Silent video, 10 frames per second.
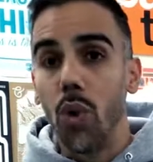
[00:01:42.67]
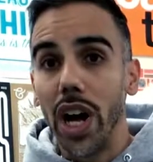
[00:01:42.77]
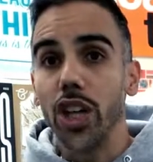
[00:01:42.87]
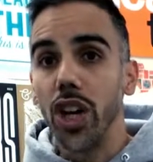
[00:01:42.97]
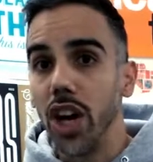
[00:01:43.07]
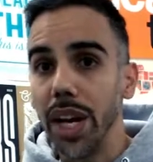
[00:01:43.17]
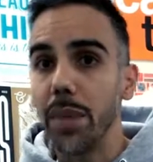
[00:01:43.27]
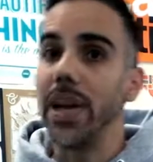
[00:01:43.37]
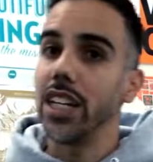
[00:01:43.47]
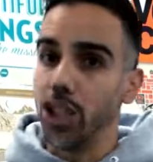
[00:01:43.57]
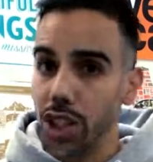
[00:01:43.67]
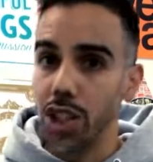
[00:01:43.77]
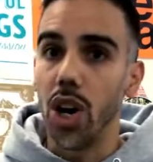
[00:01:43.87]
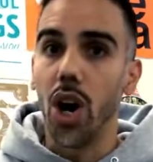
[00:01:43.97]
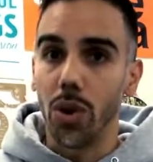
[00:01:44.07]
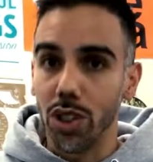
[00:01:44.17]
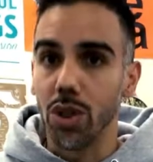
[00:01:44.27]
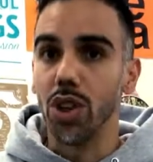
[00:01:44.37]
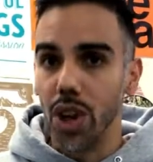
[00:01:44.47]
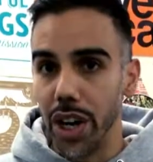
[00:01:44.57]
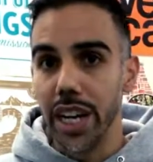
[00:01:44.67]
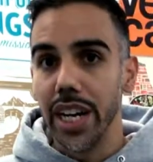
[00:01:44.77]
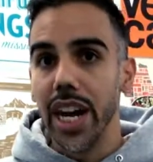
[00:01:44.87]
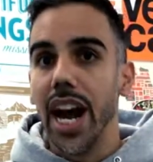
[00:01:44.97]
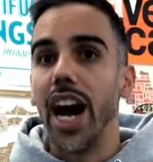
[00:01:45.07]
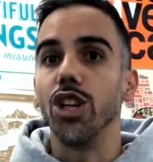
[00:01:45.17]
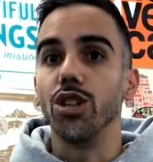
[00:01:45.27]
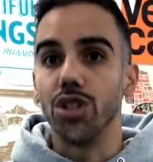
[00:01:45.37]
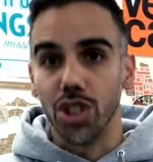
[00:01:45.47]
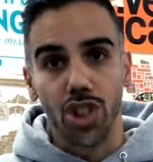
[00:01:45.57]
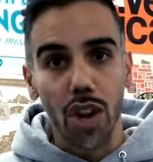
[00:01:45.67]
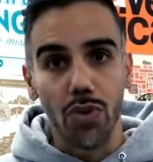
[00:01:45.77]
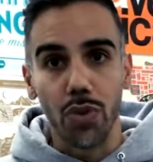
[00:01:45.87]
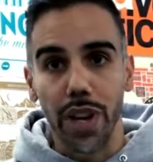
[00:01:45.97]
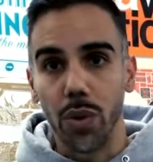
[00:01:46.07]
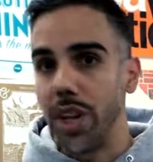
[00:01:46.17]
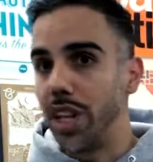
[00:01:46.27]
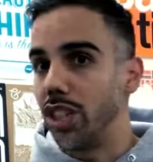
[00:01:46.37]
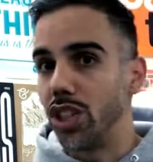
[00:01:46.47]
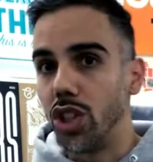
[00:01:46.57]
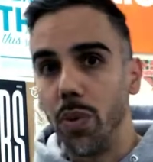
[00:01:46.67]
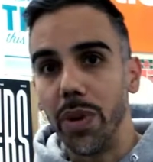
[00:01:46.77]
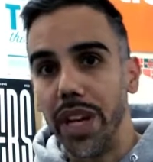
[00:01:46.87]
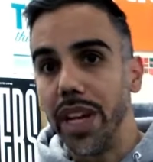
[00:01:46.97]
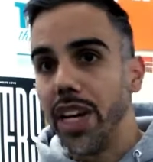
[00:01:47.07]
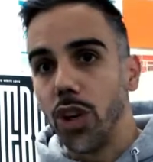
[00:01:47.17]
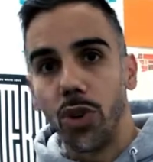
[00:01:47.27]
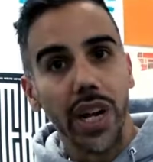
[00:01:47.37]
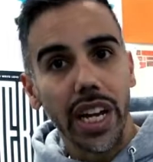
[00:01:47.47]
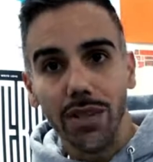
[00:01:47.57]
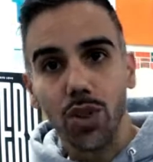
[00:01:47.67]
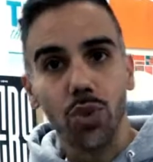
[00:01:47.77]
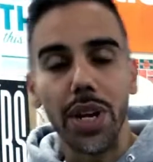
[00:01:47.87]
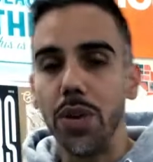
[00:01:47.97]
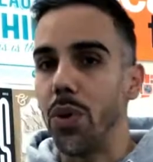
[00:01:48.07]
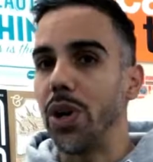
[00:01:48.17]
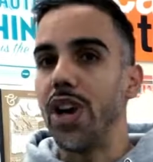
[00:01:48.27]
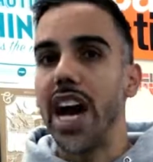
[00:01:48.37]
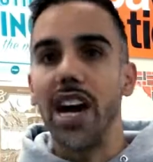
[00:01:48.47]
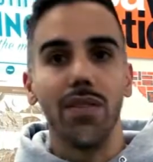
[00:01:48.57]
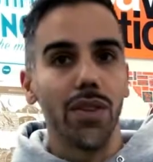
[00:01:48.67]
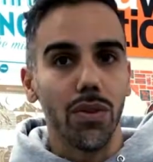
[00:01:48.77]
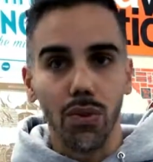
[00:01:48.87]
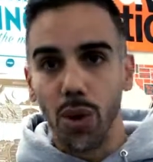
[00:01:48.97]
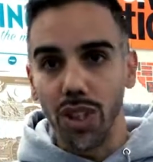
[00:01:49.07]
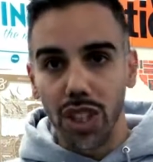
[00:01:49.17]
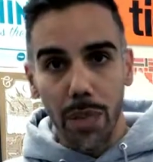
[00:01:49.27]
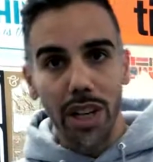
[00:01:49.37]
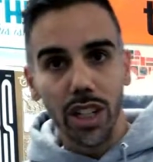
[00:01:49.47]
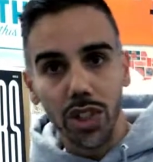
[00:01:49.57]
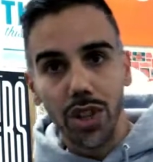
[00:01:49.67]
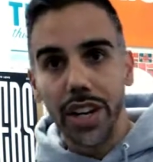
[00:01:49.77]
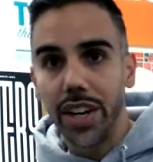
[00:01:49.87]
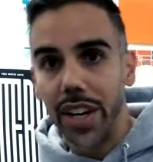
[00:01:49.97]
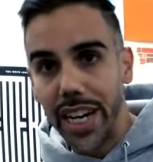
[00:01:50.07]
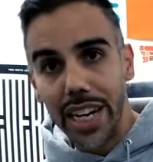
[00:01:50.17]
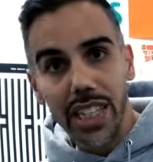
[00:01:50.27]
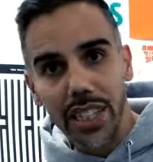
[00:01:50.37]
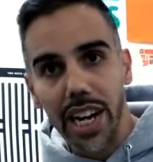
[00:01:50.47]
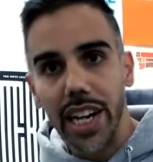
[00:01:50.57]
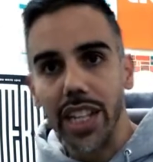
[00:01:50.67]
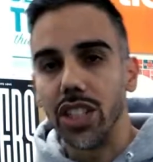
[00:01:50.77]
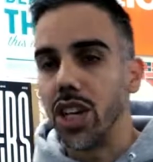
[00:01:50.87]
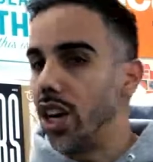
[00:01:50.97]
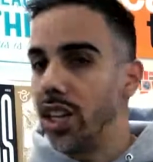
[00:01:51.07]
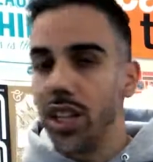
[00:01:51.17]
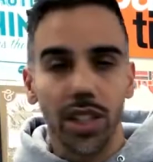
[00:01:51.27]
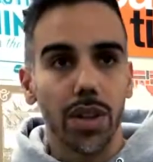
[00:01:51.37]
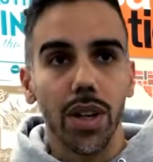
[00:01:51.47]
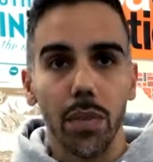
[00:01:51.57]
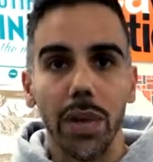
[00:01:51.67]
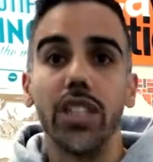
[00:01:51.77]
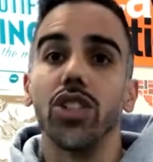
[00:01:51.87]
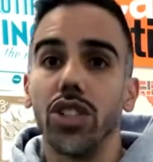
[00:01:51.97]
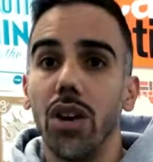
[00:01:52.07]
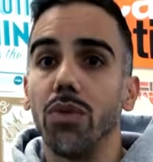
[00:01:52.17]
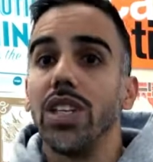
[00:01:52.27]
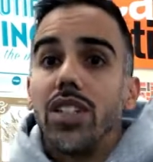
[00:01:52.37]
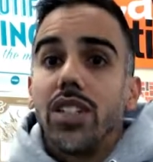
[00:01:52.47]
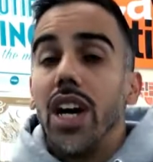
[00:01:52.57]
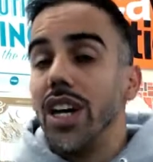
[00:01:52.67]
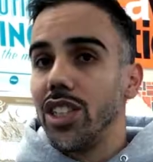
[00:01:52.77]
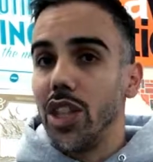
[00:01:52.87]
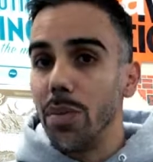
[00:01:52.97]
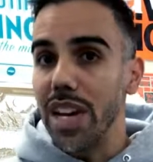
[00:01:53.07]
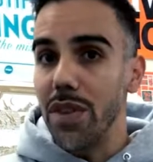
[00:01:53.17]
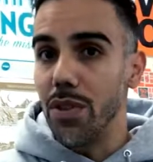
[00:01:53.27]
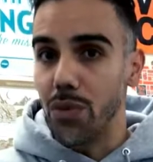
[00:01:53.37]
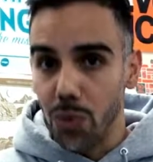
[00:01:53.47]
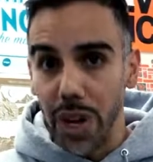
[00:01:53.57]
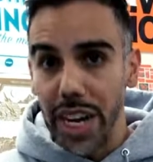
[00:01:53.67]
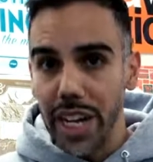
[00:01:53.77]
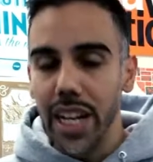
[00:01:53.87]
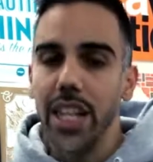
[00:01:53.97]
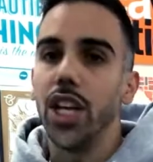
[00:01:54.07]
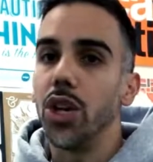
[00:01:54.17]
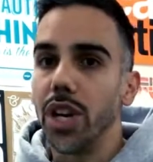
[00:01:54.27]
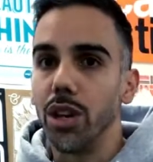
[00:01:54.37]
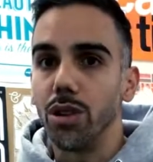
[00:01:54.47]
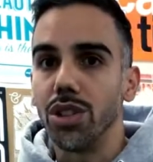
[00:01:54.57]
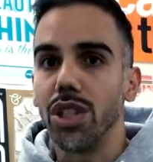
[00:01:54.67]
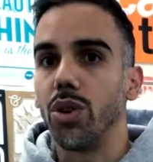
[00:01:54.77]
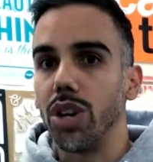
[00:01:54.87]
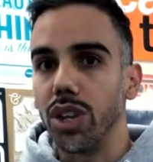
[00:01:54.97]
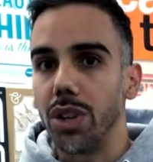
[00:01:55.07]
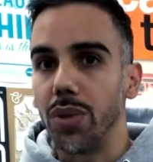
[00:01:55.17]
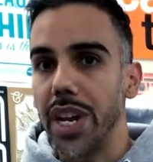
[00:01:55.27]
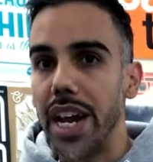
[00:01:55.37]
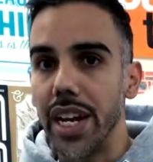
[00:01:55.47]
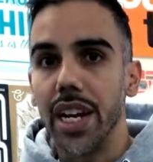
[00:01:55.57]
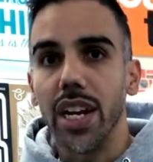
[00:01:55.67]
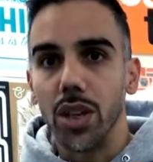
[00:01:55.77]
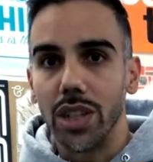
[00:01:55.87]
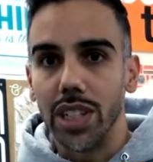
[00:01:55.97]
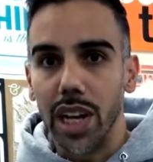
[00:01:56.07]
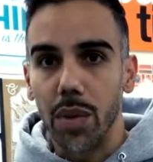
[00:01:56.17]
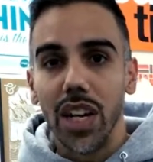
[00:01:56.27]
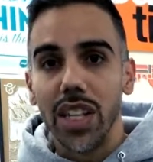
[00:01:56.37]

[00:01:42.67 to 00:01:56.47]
While you're learning, make sure you also learn how to use the software, whether it's Adobe Creative Suite where you have Photoshop, Illustrator, and InDesign. There's other pieces of software, some even free, that you can use in order to create your design.